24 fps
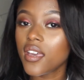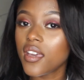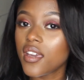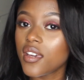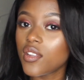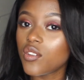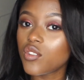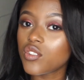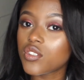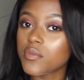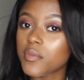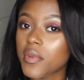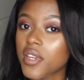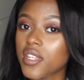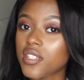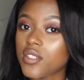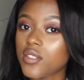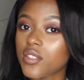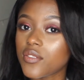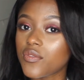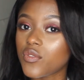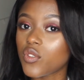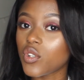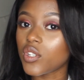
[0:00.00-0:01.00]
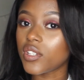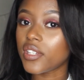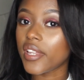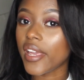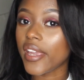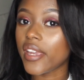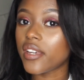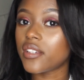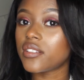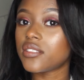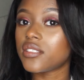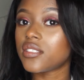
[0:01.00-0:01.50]
It looks amazing if you've got
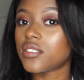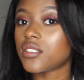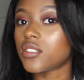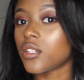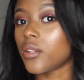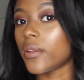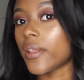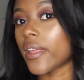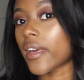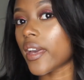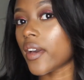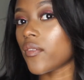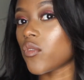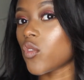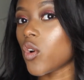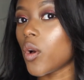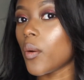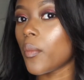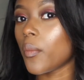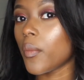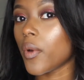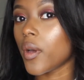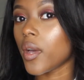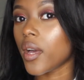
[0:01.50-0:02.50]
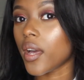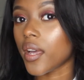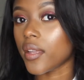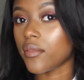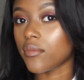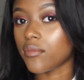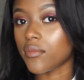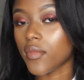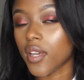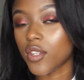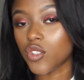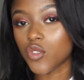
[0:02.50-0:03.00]
layers. So like
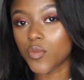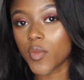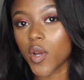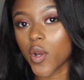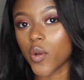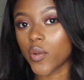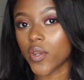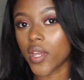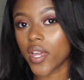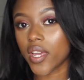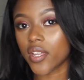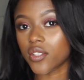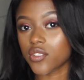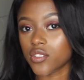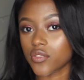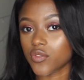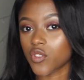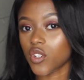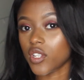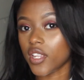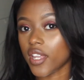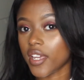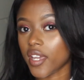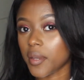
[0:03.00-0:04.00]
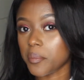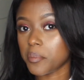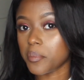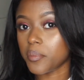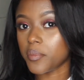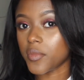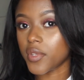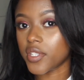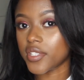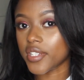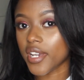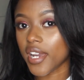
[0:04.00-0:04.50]
I do my own hair, so I've got like
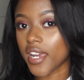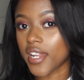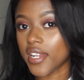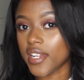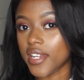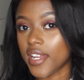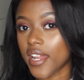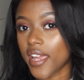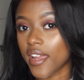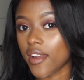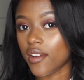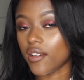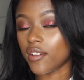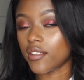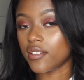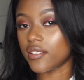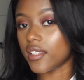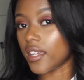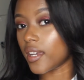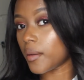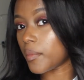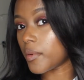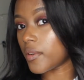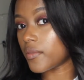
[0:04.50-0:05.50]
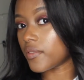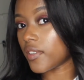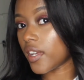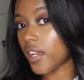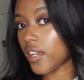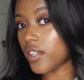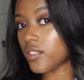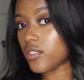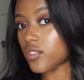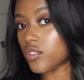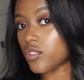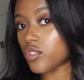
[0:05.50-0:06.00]
a tiny layer, like a bit of
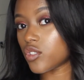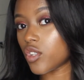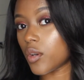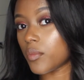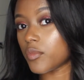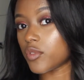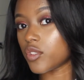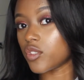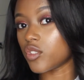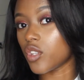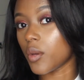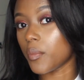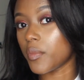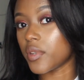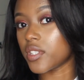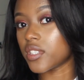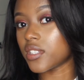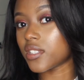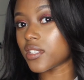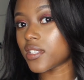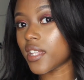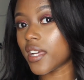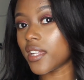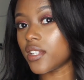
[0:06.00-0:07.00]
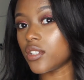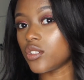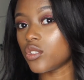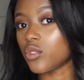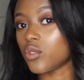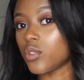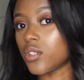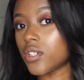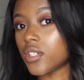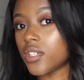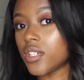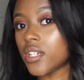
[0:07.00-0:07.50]
layers on the top. So the top bit's slightly
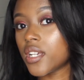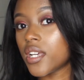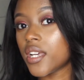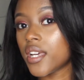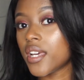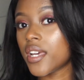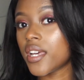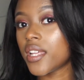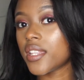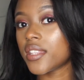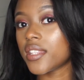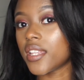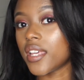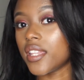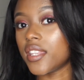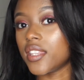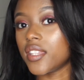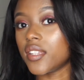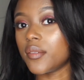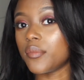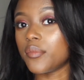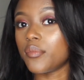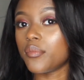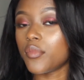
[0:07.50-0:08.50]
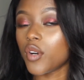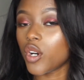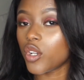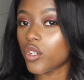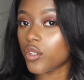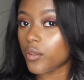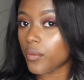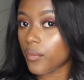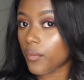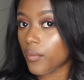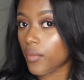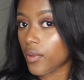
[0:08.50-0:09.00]
shorter than the
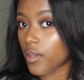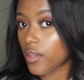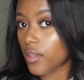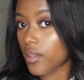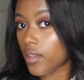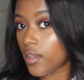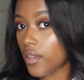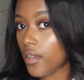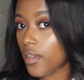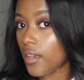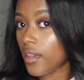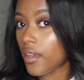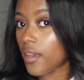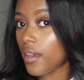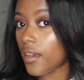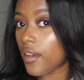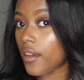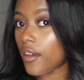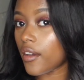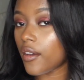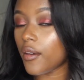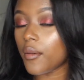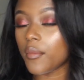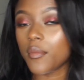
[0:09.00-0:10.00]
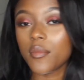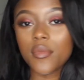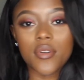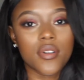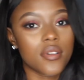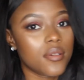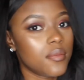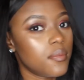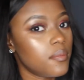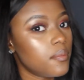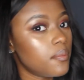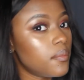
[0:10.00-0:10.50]
bottom.
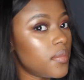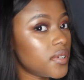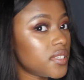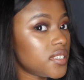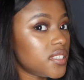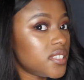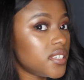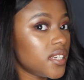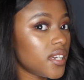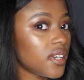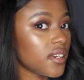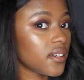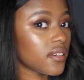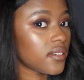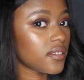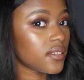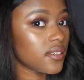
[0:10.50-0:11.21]
But yeah,